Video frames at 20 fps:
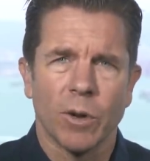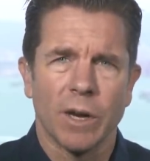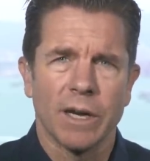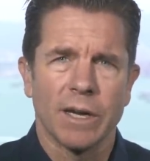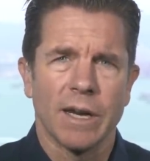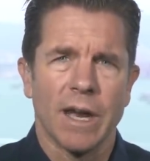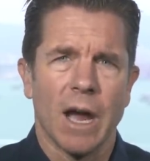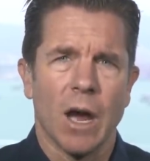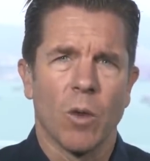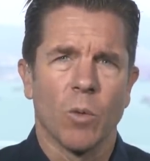
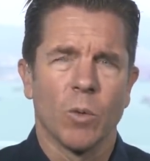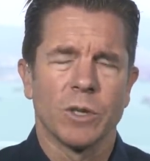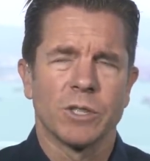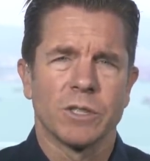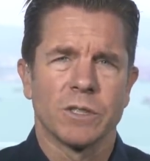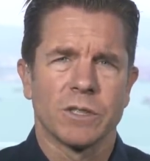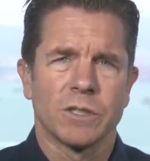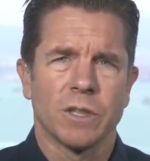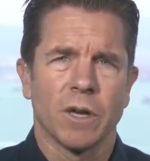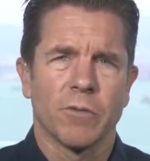right now,
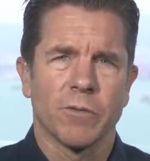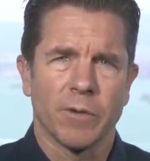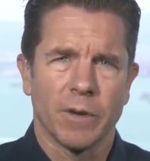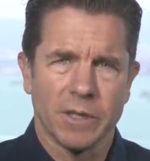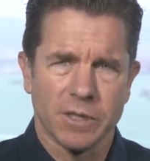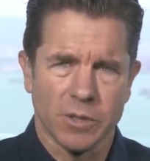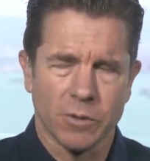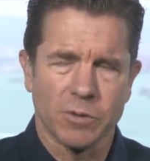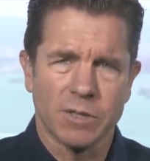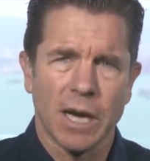which is
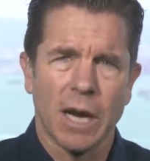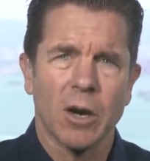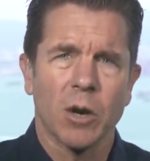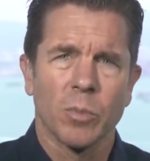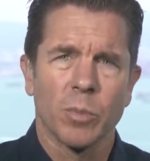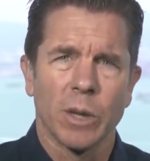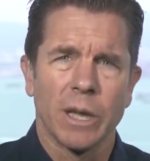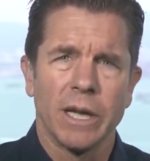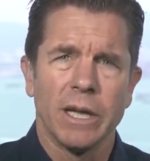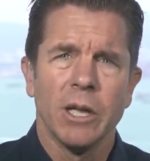suffering so
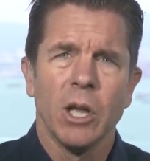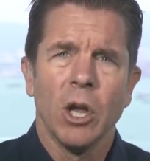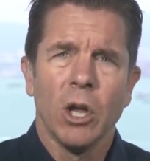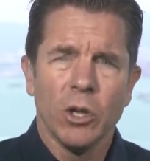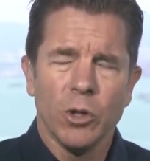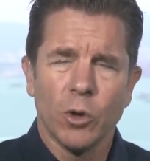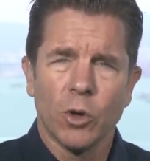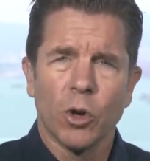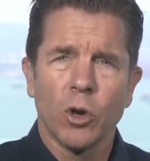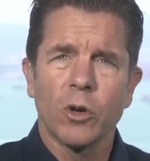terribly,
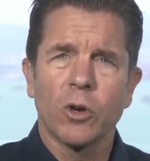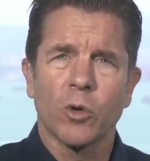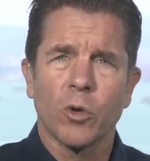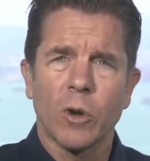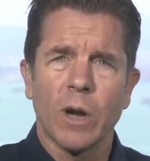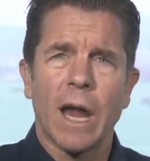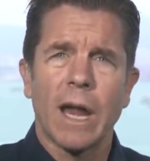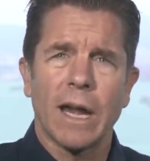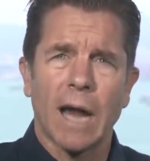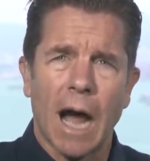you could
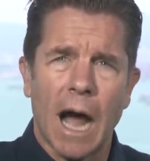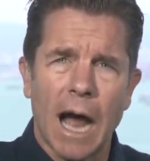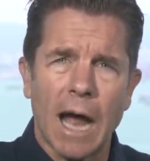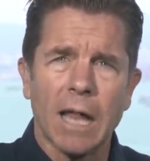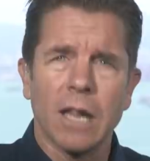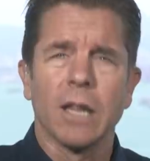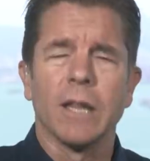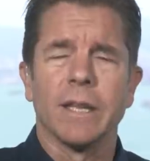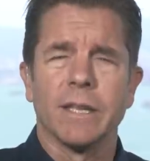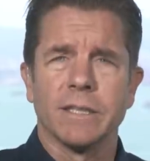create
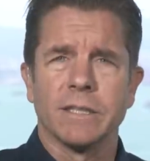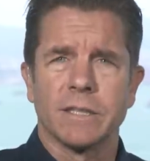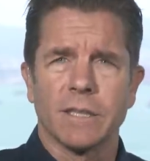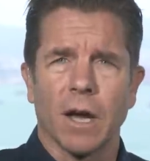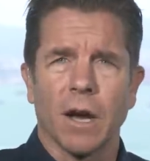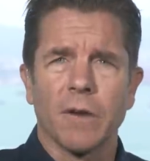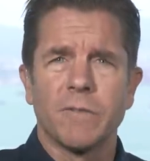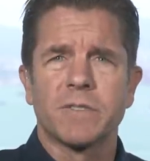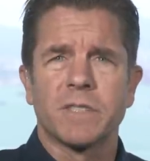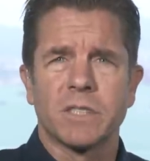islands
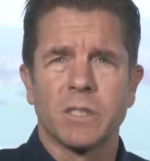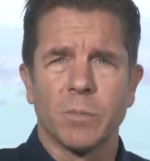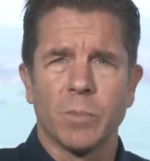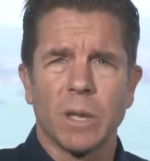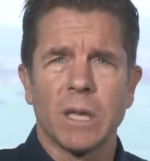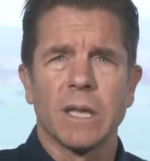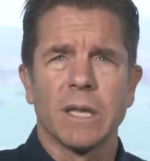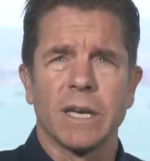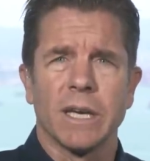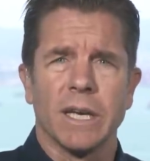of
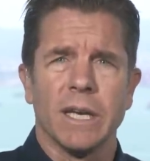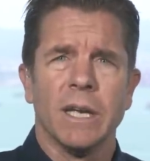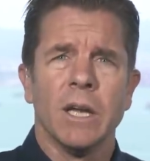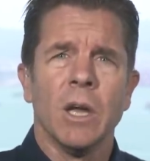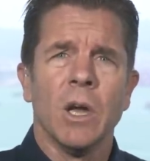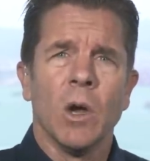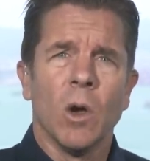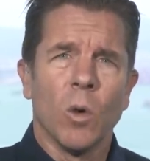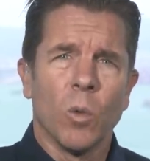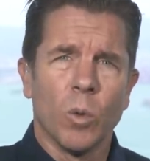stability
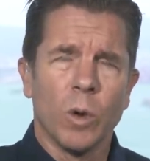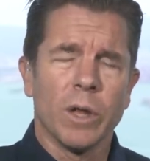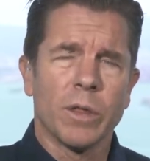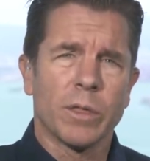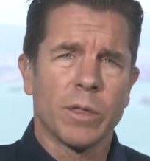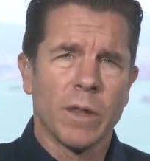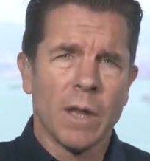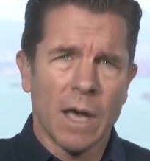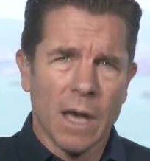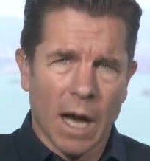
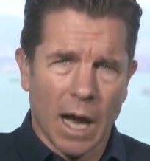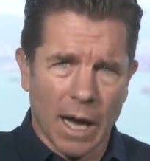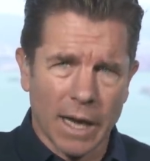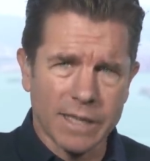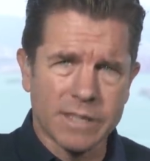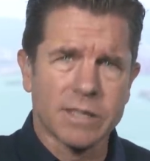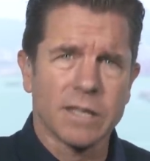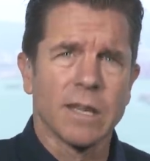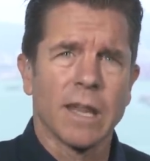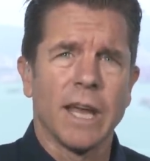with
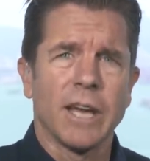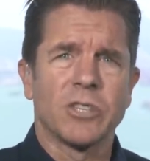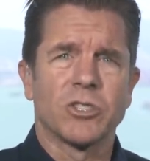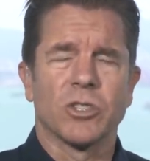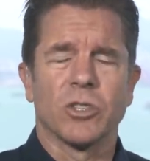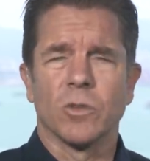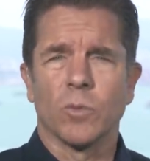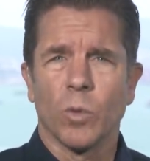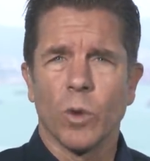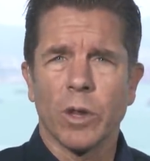
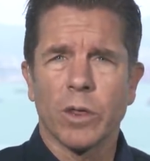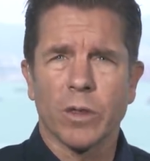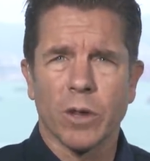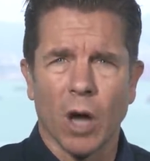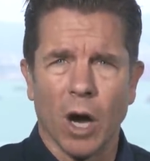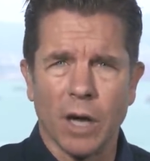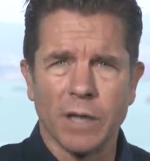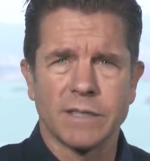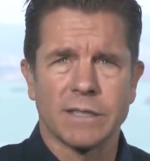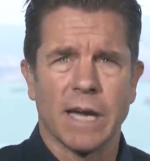isolation with
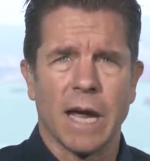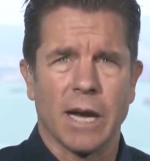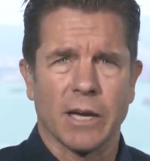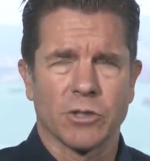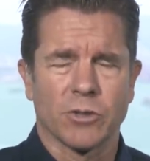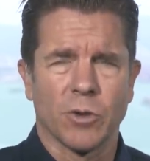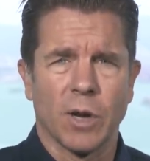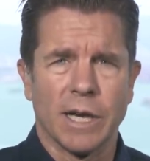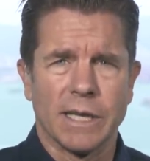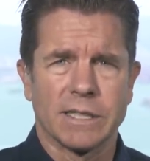contact
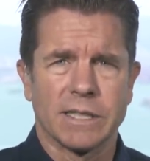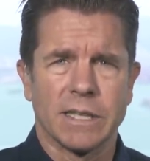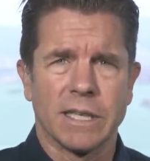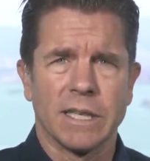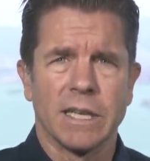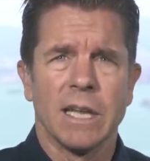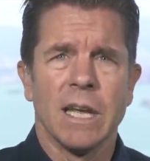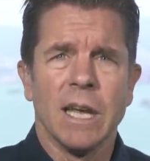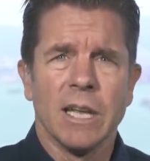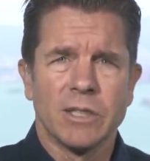
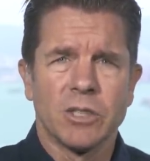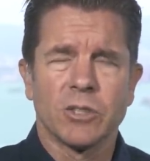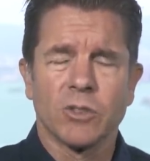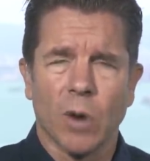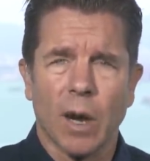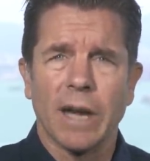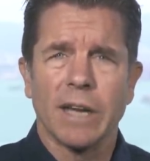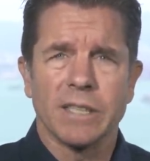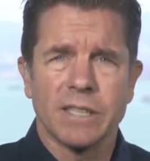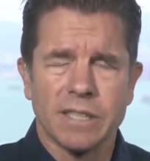tracing to
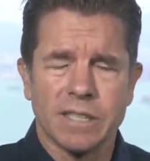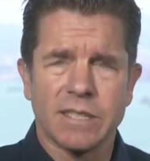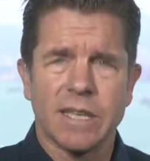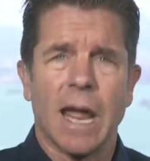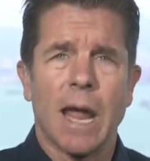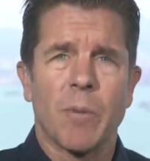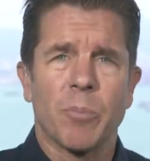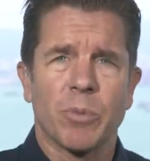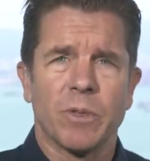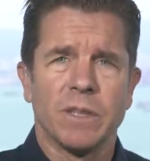try to
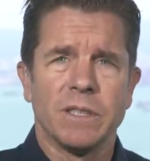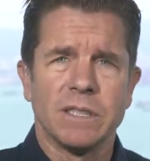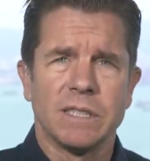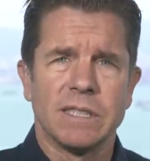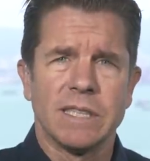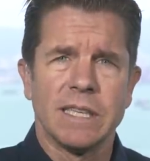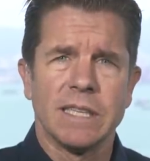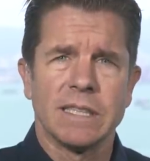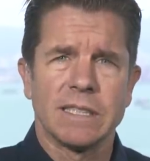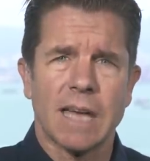stamp the
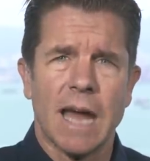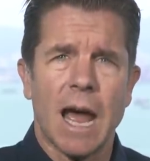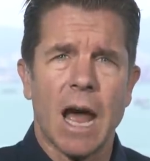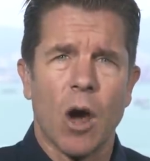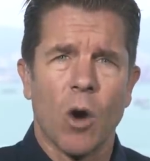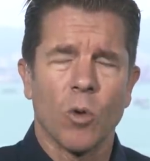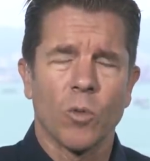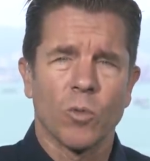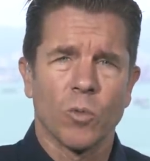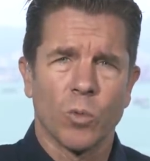disease
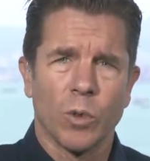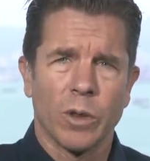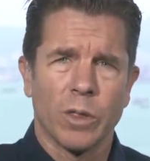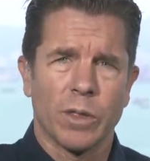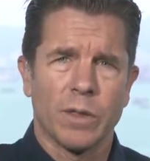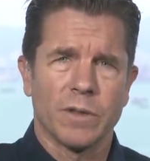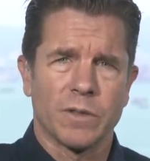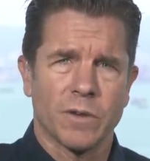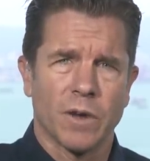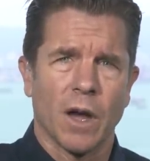out
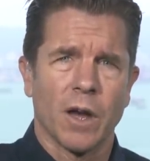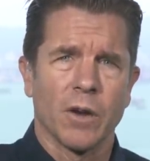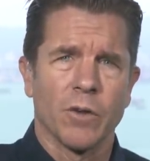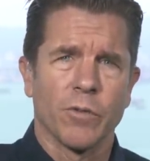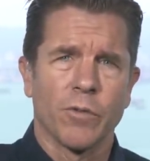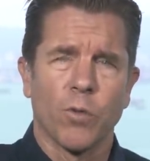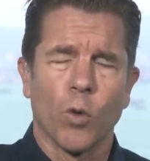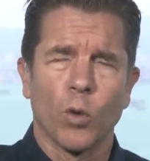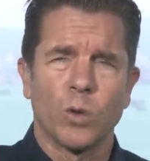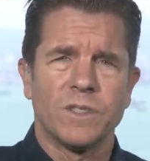with this kind of
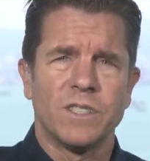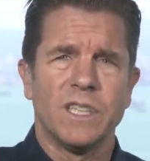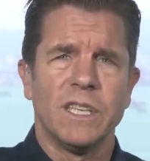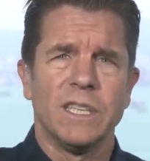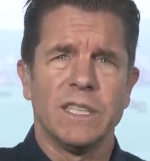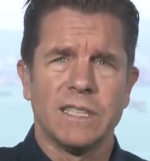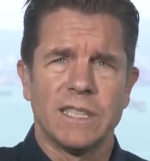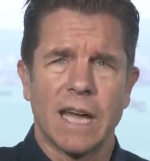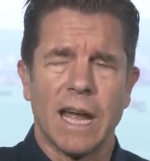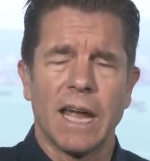
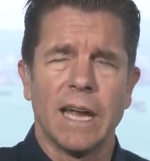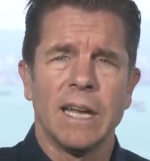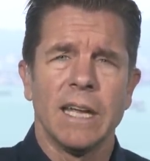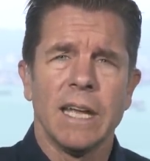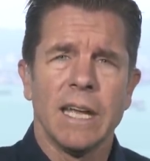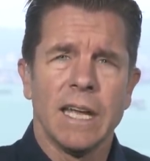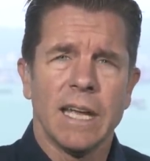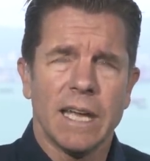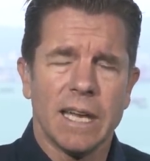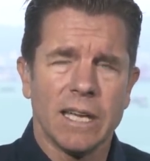14 day
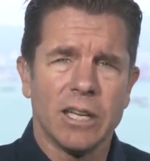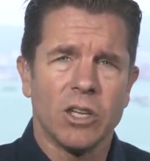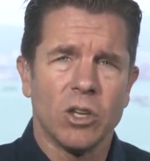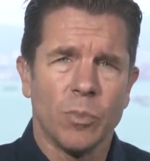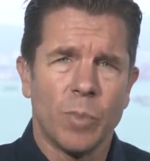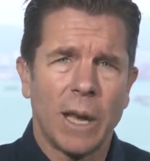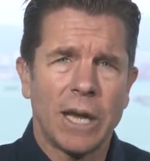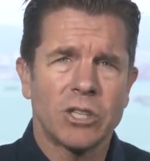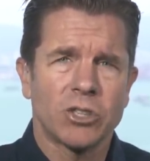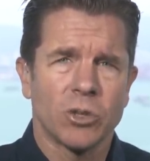
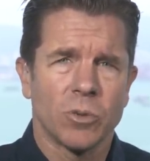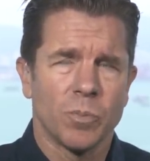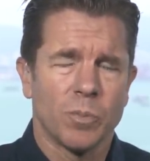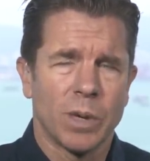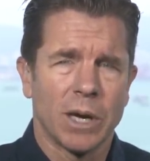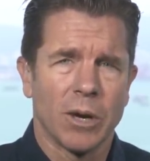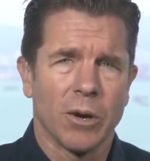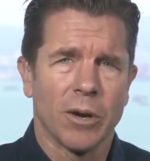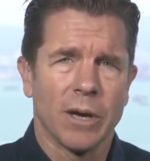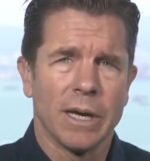incubation
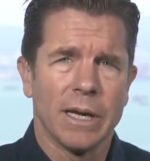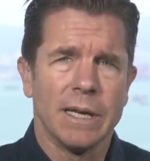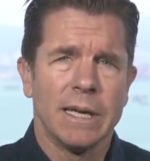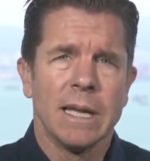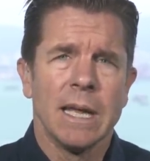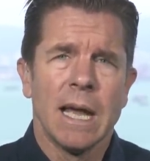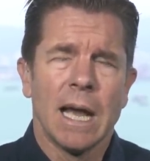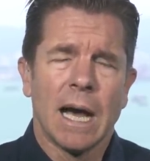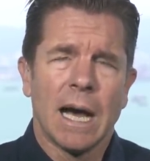period.